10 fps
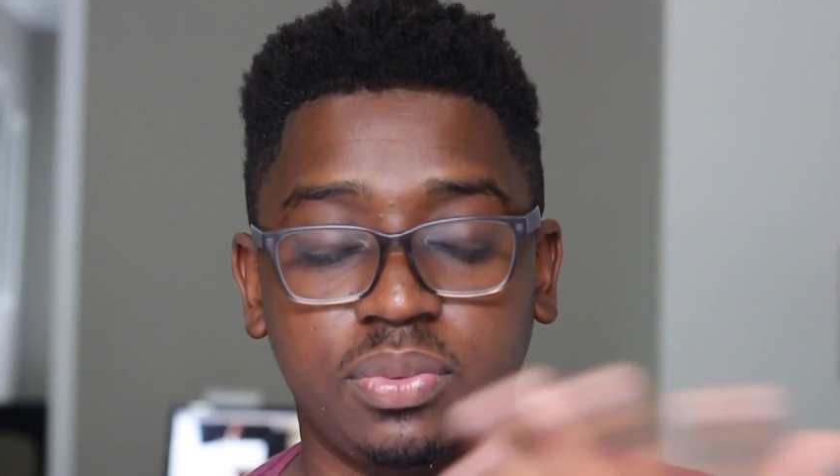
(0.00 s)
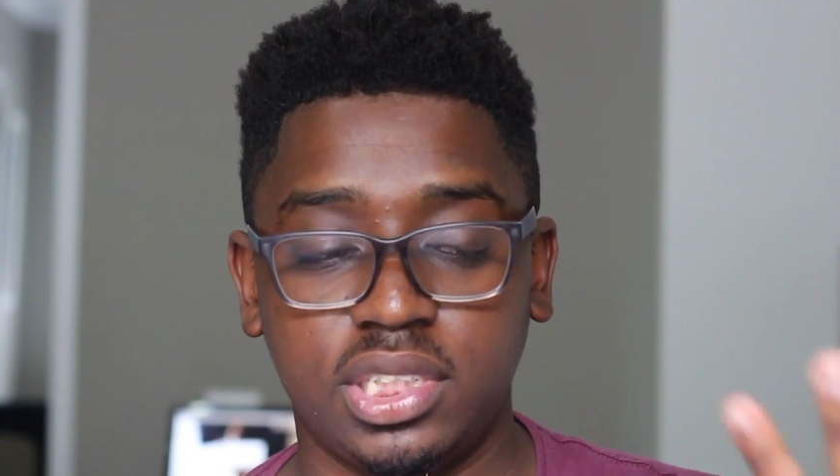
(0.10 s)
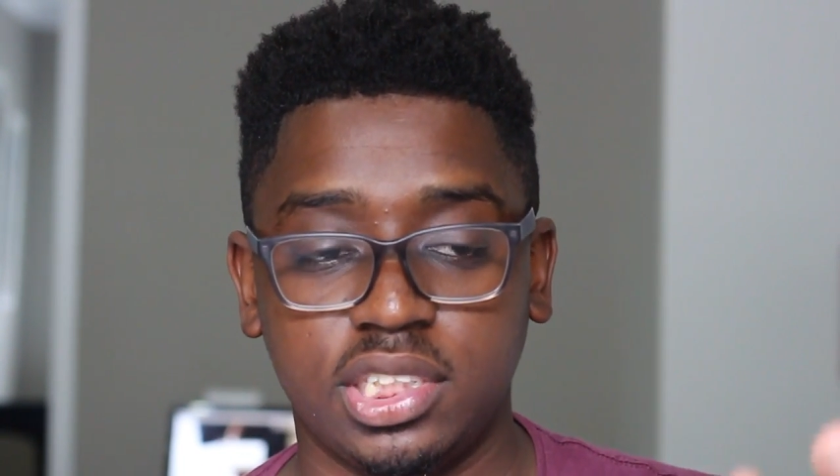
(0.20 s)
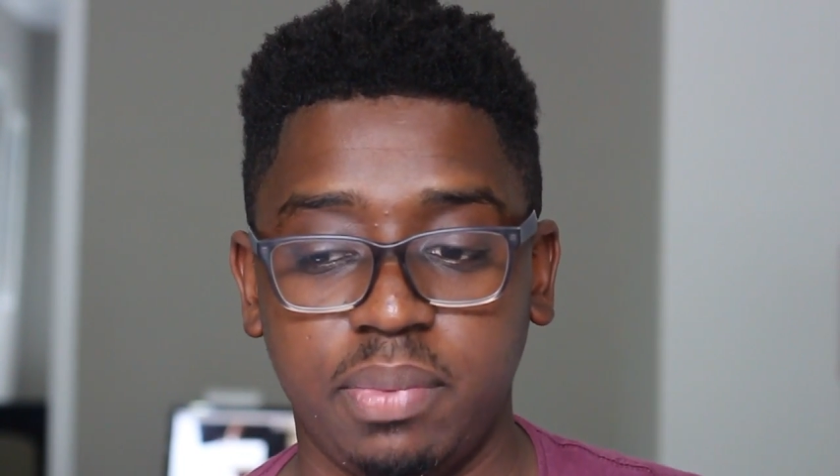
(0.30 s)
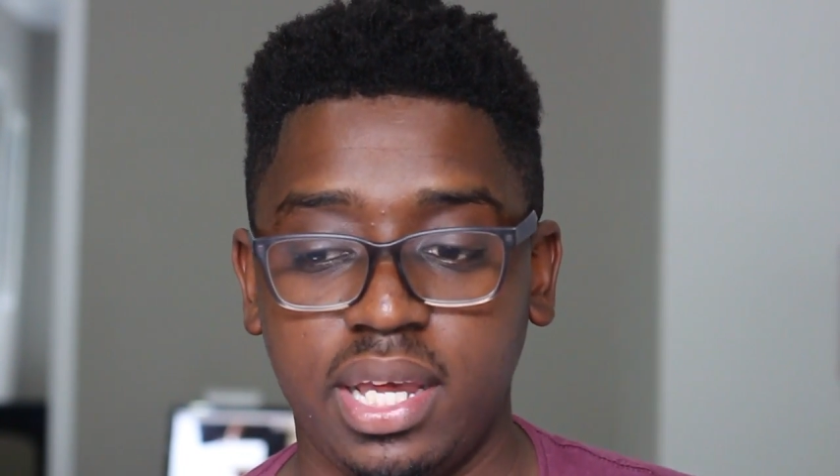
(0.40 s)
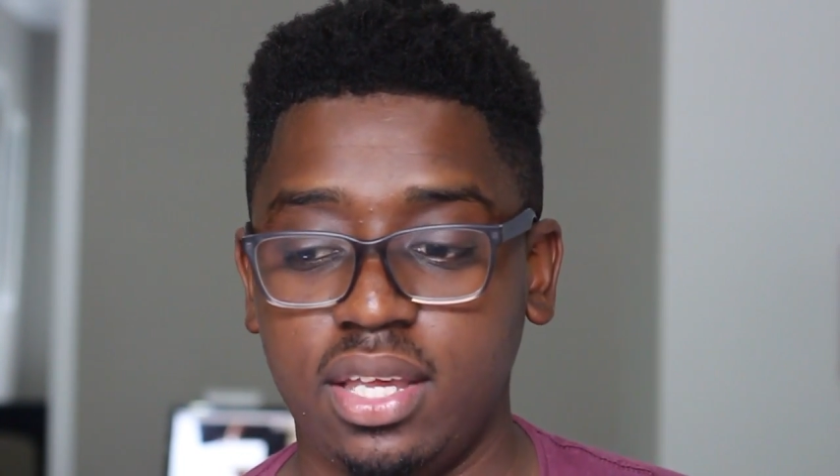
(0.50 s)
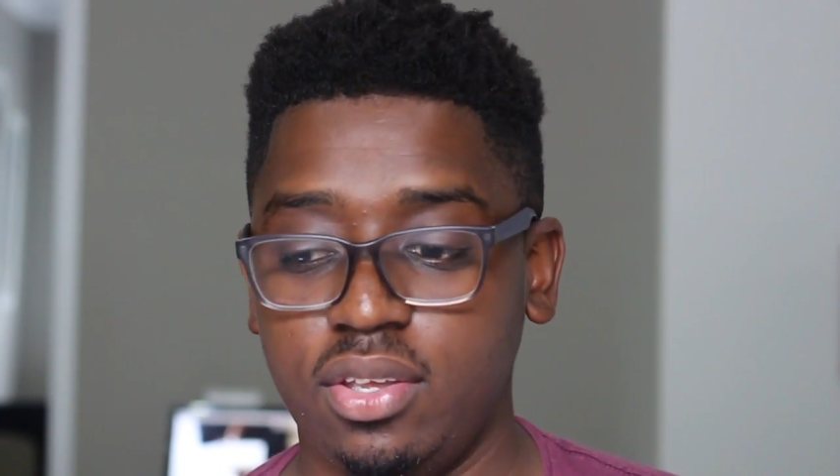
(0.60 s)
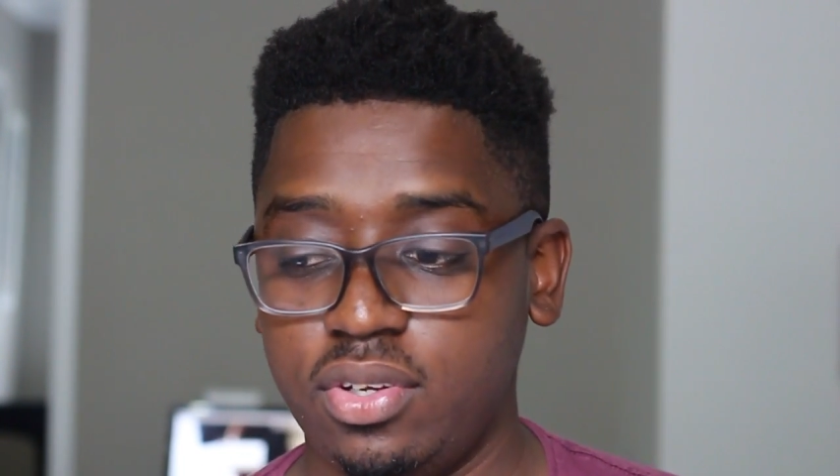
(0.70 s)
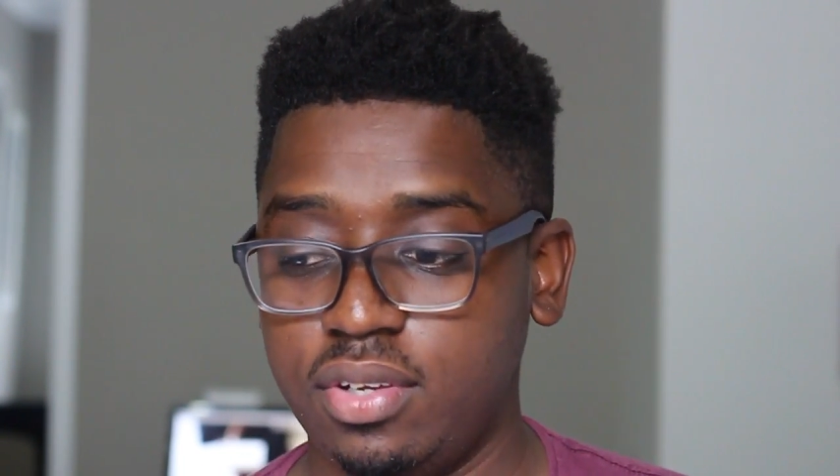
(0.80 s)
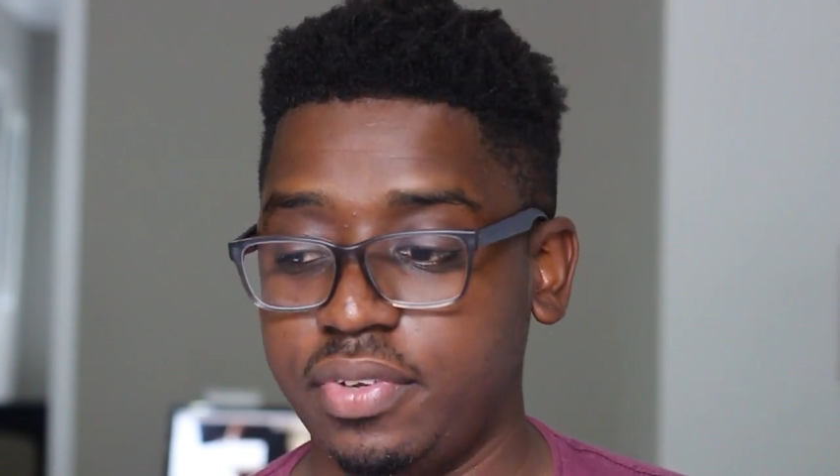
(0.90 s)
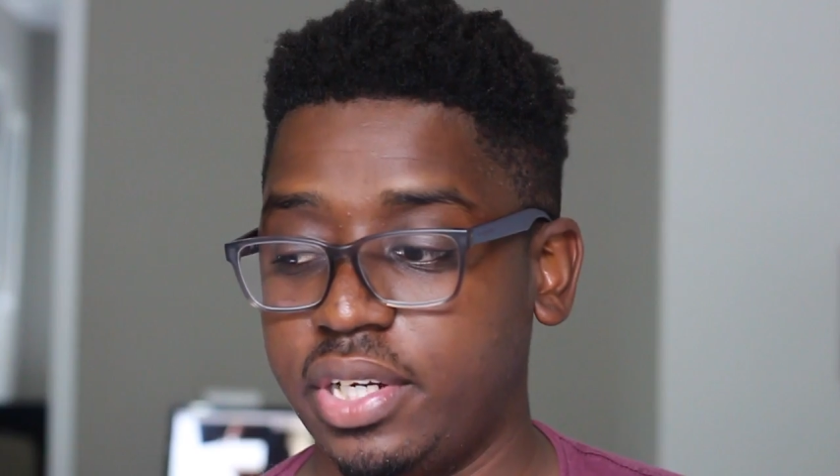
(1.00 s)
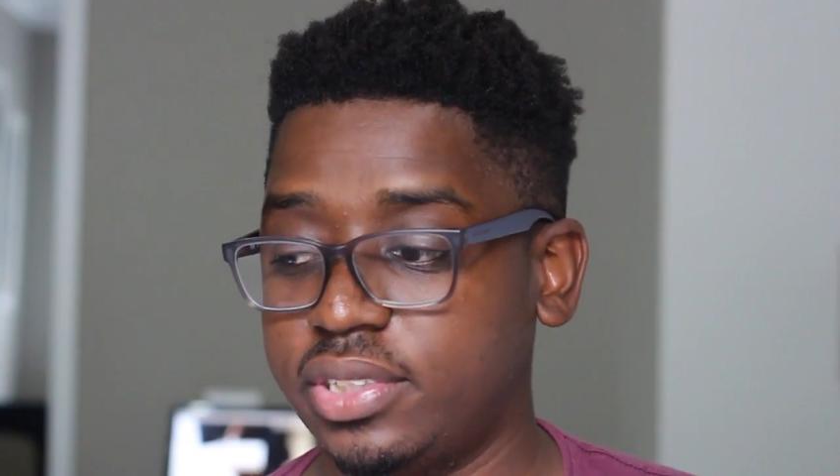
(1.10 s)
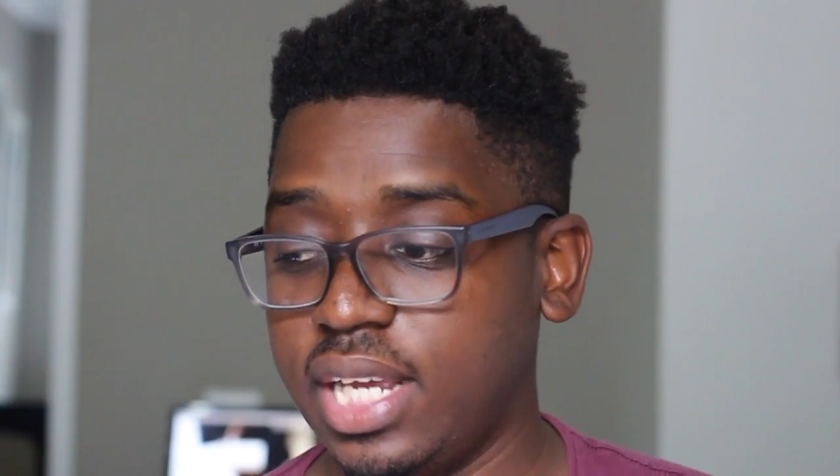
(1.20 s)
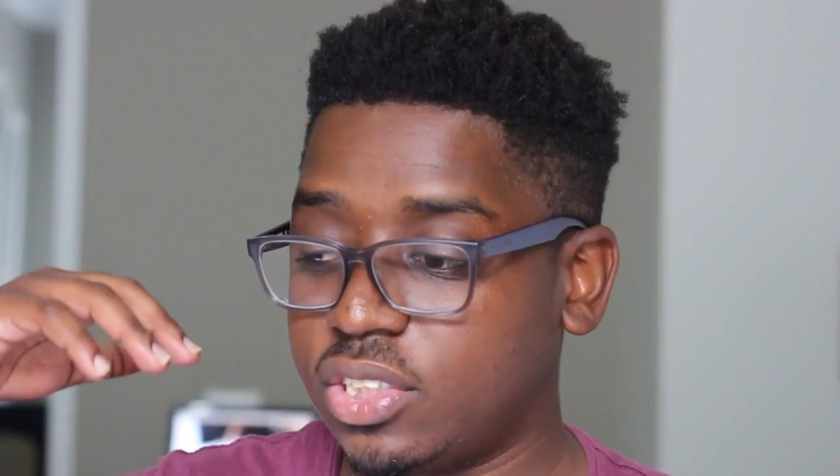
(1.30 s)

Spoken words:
which is making YouTube videos.